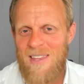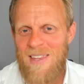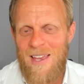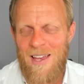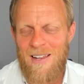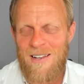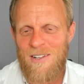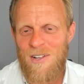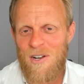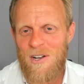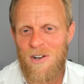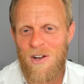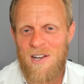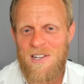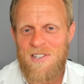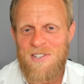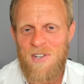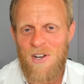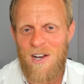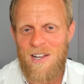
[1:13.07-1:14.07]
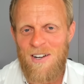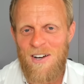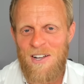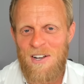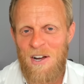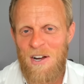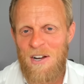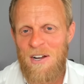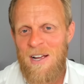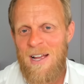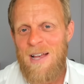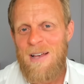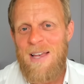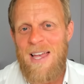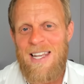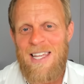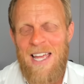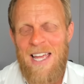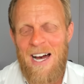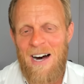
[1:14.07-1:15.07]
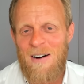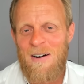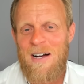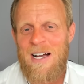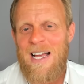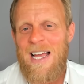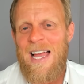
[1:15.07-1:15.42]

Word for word: yeah, not a nice sight, I know. Anyhow,